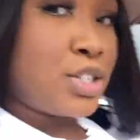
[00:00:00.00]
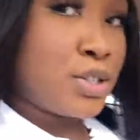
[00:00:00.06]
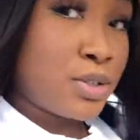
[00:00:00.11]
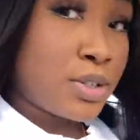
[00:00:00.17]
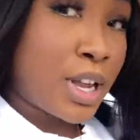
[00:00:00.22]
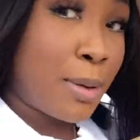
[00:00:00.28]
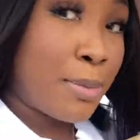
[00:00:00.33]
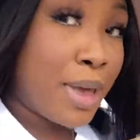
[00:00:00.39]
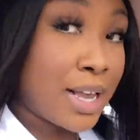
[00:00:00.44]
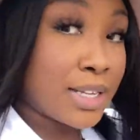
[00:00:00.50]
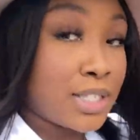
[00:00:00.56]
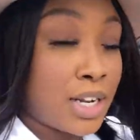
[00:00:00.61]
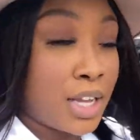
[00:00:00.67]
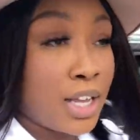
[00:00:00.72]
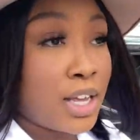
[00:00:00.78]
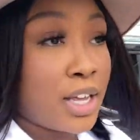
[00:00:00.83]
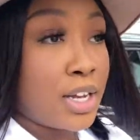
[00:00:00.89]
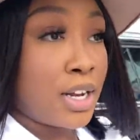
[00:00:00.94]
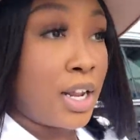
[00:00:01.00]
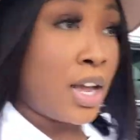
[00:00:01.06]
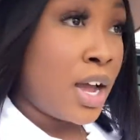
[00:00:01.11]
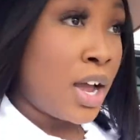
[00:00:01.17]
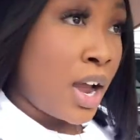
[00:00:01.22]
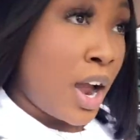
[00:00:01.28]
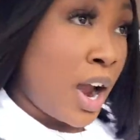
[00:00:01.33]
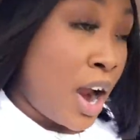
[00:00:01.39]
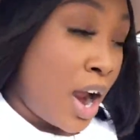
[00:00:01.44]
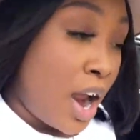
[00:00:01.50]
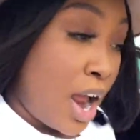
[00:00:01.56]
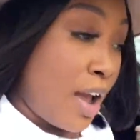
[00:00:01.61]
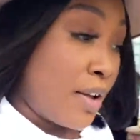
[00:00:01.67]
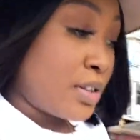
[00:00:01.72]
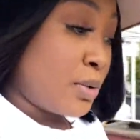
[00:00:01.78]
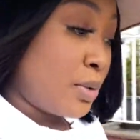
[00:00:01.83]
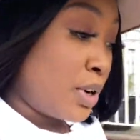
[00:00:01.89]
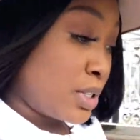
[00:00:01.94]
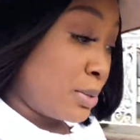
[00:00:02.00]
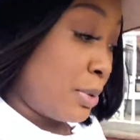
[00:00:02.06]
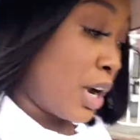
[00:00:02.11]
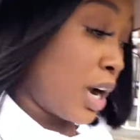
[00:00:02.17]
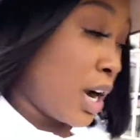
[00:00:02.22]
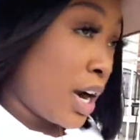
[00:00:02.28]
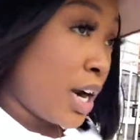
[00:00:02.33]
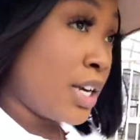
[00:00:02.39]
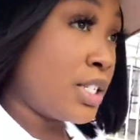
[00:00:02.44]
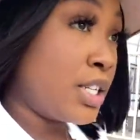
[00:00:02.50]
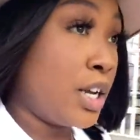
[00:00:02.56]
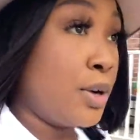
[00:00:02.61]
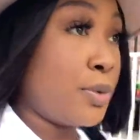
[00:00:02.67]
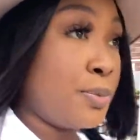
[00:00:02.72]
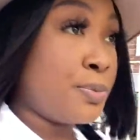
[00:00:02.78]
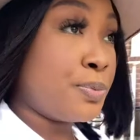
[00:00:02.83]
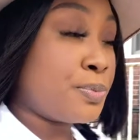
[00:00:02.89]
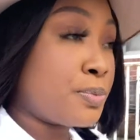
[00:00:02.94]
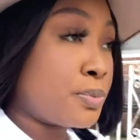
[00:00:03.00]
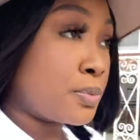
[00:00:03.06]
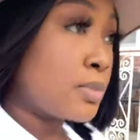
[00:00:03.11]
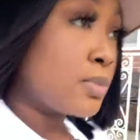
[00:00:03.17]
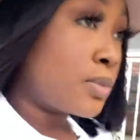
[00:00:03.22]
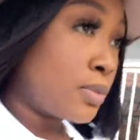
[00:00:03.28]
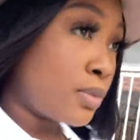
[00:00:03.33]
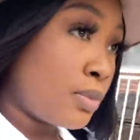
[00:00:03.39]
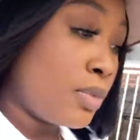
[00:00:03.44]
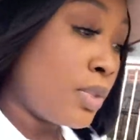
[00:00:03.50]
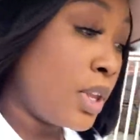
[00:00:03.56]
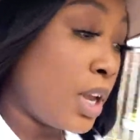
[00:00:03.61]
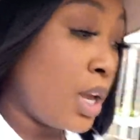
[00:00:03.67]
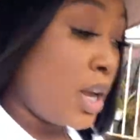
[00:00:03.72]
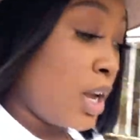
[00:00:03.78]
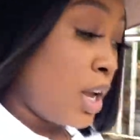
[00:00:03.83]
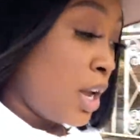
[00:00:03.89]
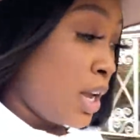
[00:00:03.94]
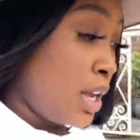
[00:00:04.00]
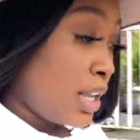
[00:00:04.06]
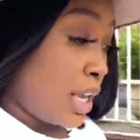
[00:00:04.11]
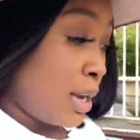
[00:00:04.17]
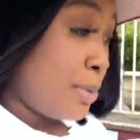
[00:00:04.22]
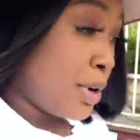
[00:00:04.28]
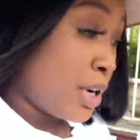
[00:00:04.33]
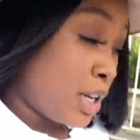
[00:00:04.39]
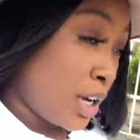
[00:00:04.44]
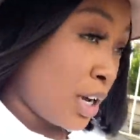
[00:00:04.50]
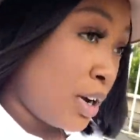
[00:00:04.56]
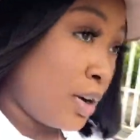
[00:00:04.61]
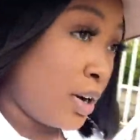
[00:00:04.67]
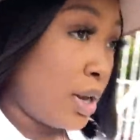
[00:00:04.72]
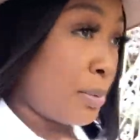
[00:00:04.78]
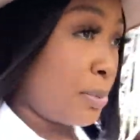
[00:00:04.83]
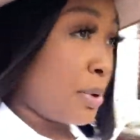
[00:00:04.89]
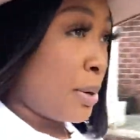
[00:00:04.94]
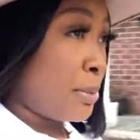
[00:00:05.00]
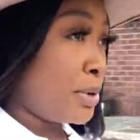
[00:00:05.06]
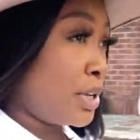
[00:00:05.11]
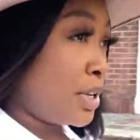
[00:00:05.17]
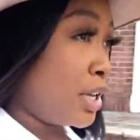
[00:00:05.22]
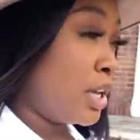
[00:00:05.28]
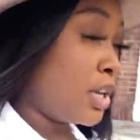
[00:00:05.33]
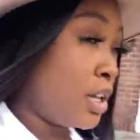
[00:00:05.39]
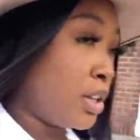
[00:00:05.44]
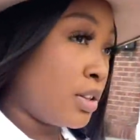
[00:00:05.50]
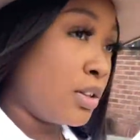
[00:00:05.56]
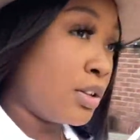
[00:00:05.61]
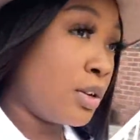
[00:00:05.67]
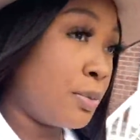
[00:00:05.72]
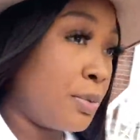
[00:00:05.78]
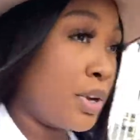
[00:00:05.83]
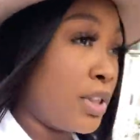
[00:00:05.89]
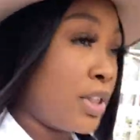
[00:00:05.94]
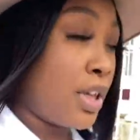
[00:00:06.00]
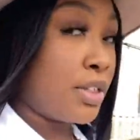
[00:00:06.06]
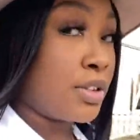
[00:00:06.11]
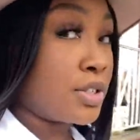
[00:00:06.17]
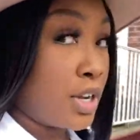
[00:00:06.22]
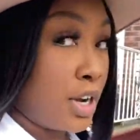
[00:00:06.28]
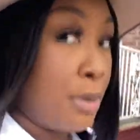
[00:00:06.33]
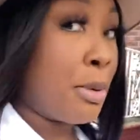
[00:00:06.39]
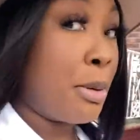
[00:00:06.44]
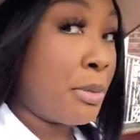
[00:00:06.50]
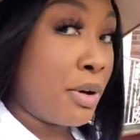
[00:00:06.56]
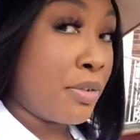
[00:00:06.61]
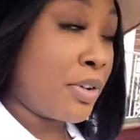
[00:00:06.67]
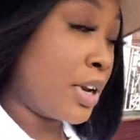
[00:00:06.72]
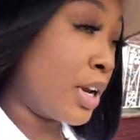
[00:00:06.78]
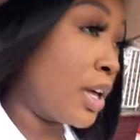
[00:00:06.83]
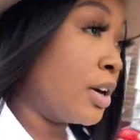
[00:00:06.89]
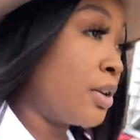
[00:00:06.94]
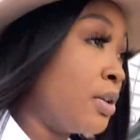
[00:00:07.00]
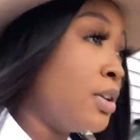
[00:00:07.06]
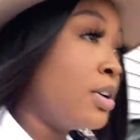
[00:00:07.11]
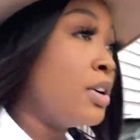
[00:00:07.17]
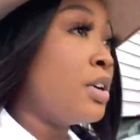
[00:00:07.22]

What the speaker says: shoes, got bags in hand. I have to walk to my car. So yeah, we're gonna go. I'll probably get a little bit of that. There's hair in my mouth right now.